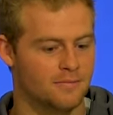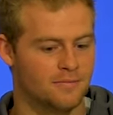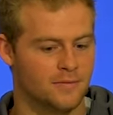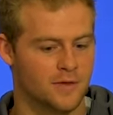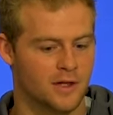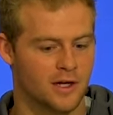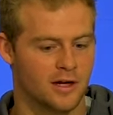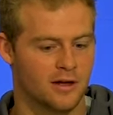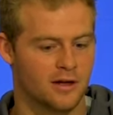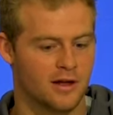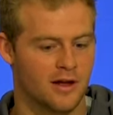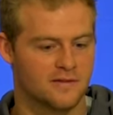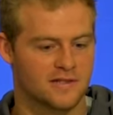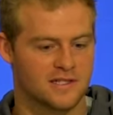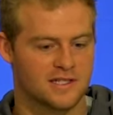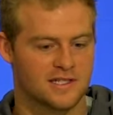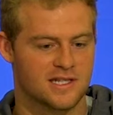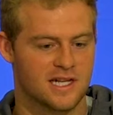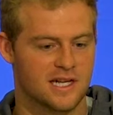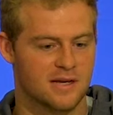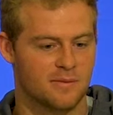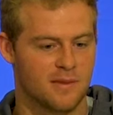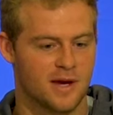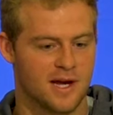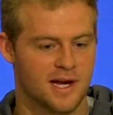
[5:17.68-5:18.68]
you know, loves his
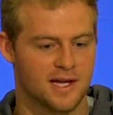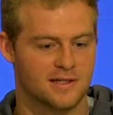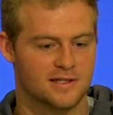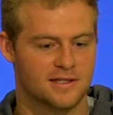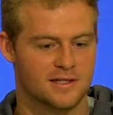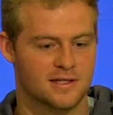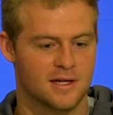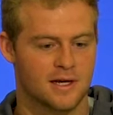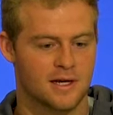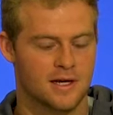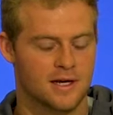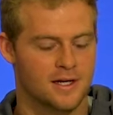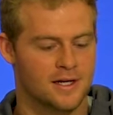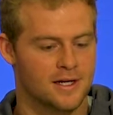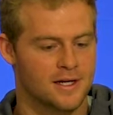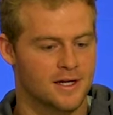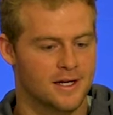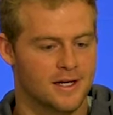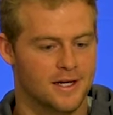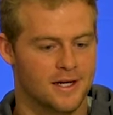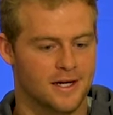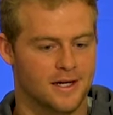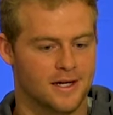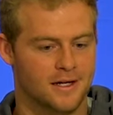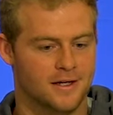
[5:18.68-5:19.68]
teammates,
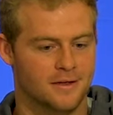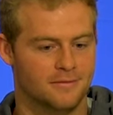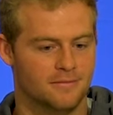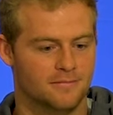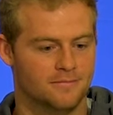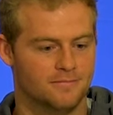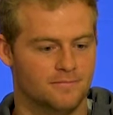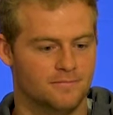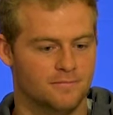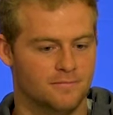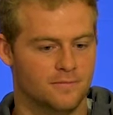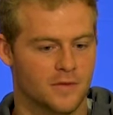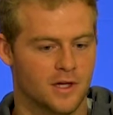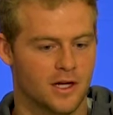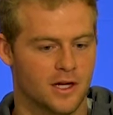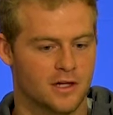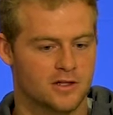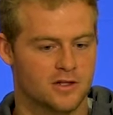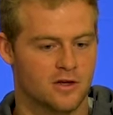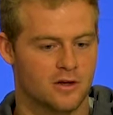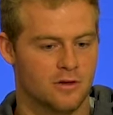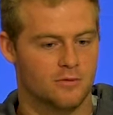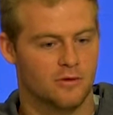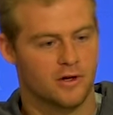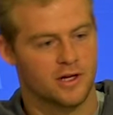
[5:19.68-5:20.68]
you know,
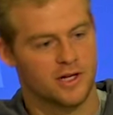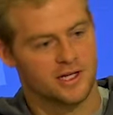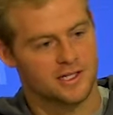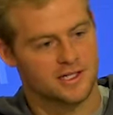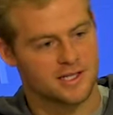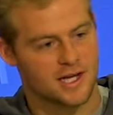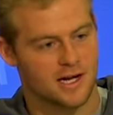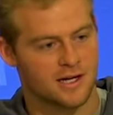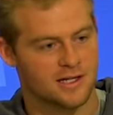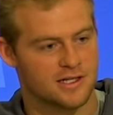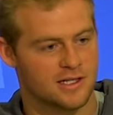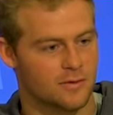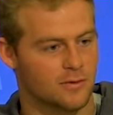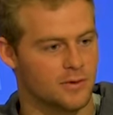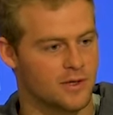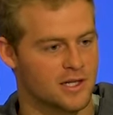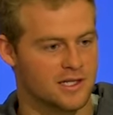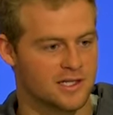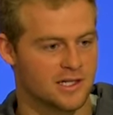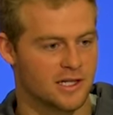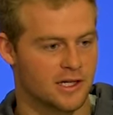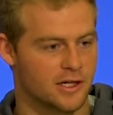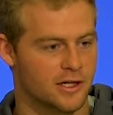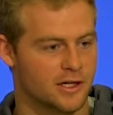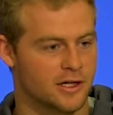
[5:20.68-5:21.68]
so I'm really excited to see what
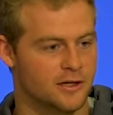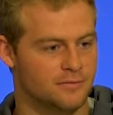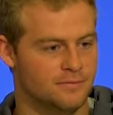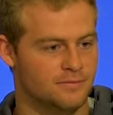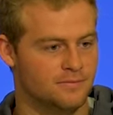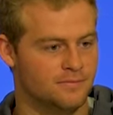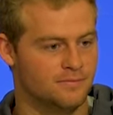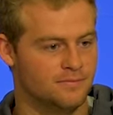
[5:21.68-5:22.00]
he's going to do.